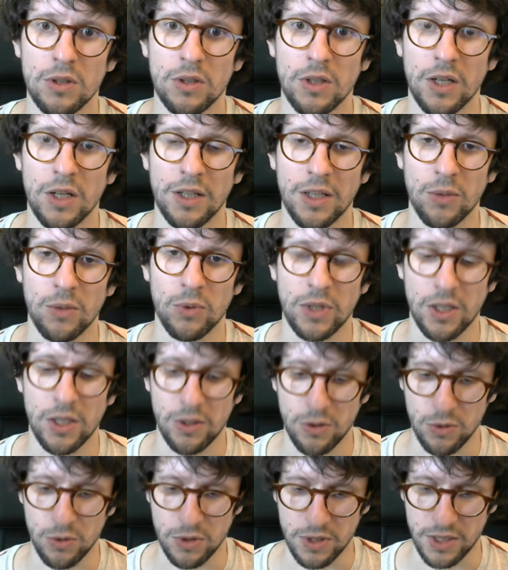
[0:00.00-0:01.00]
and then we
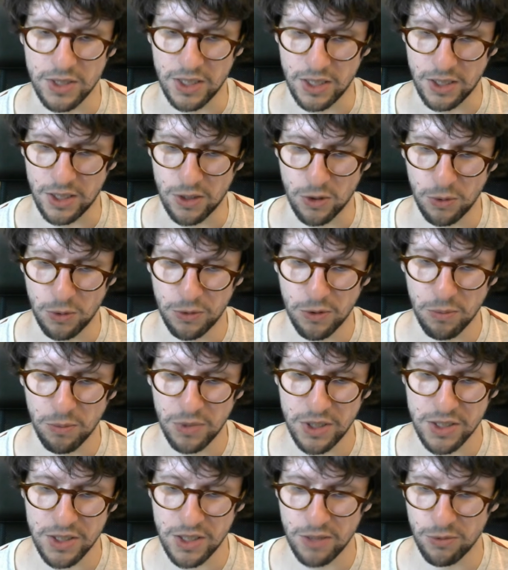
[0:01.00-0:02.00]
can use the code
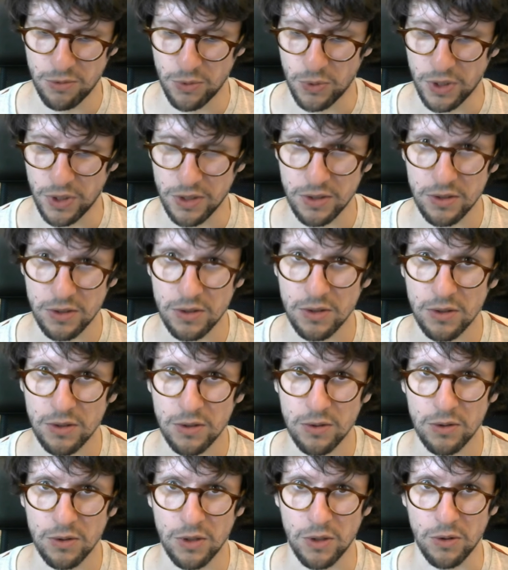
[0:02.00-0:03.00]
completion if we want.
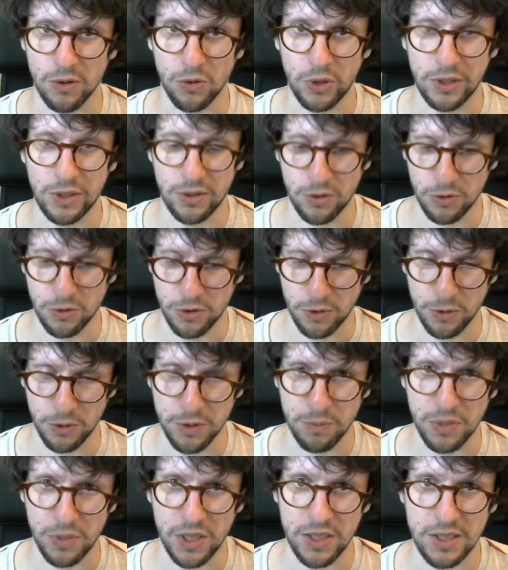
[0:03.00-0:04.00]
You can hit control
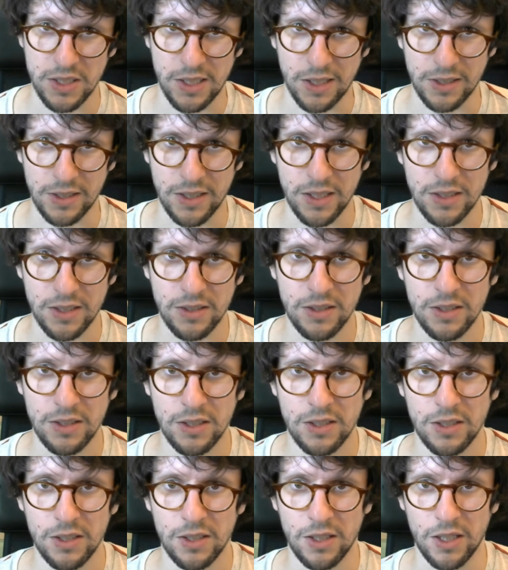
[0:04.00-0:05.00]
space like that,
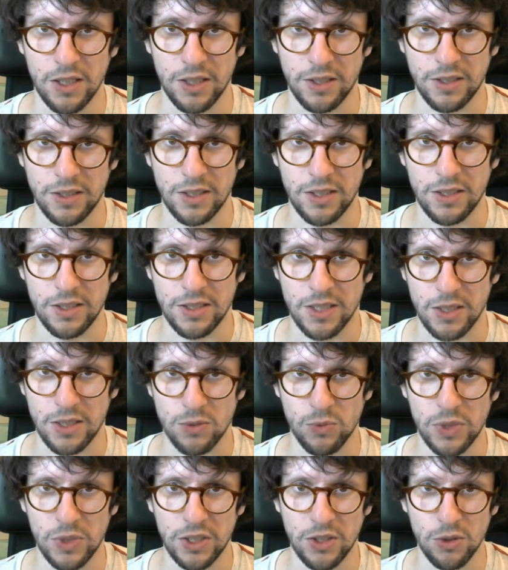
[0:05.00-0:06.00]
and it
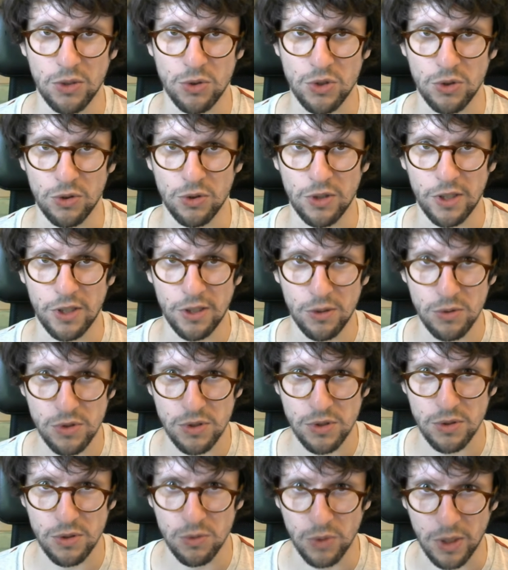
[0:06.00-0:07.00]
says window should
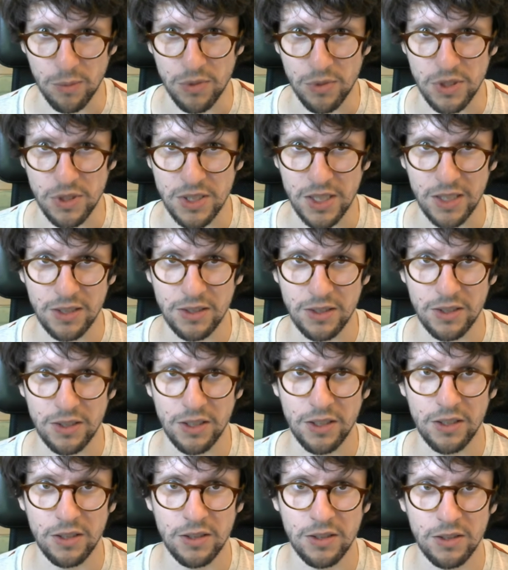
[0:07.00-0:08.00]
close. We can press
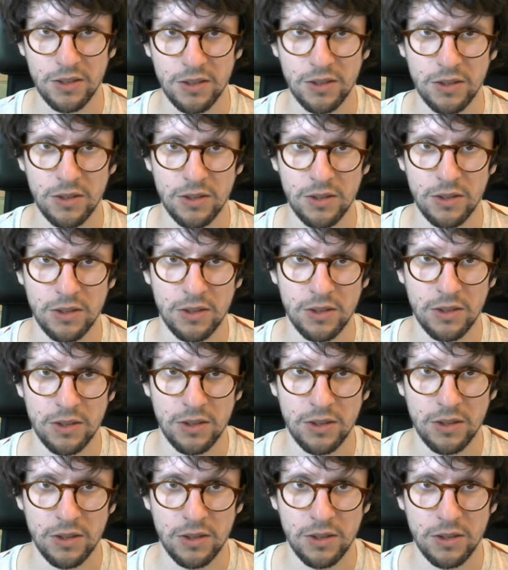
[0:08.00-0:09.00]
enter,
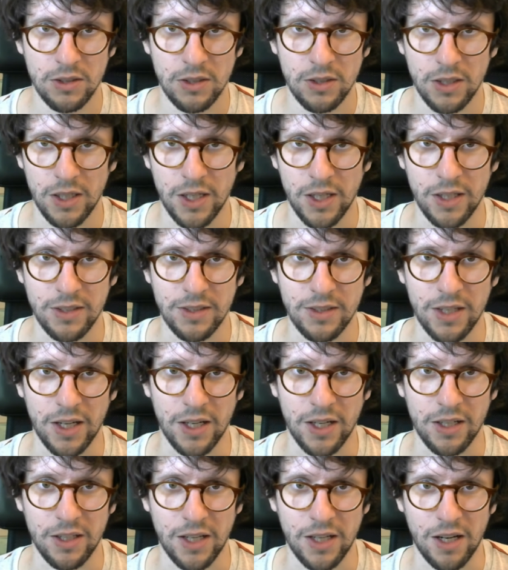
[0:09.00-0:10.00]
and
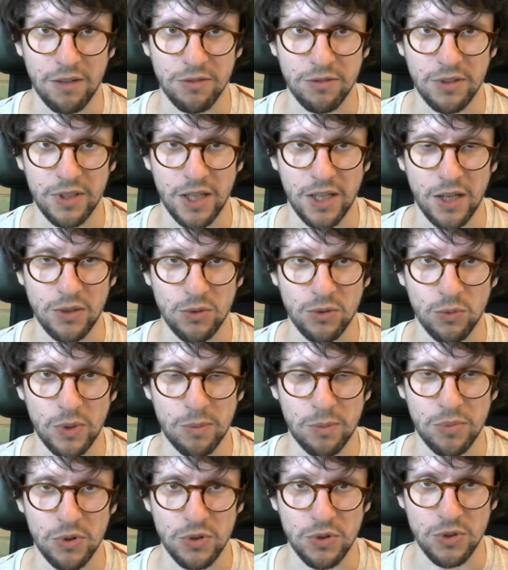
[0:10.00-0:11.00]
then after that
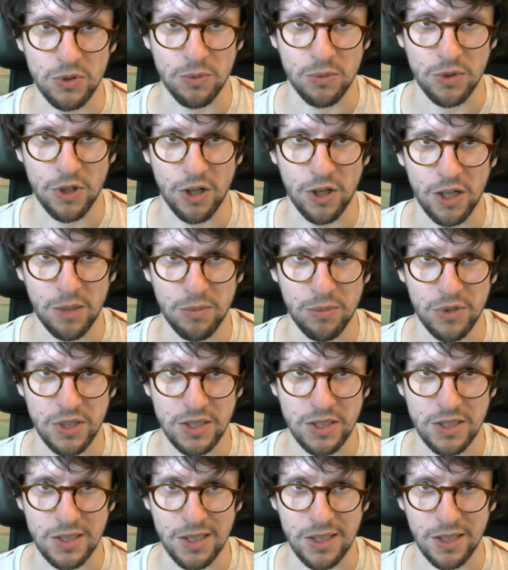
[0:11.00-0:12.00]
we put some curly
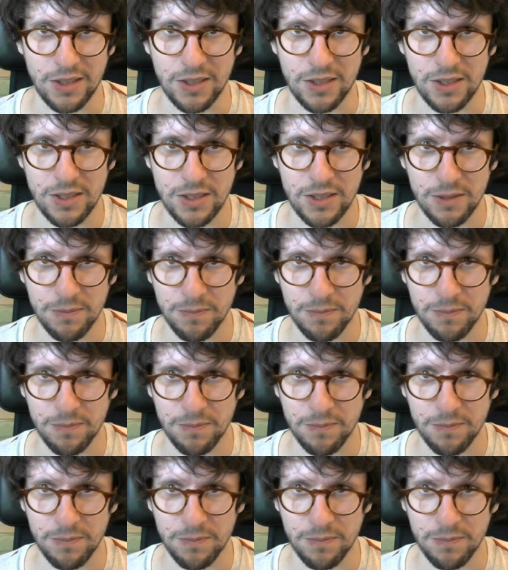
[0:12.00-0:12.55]
braces like this.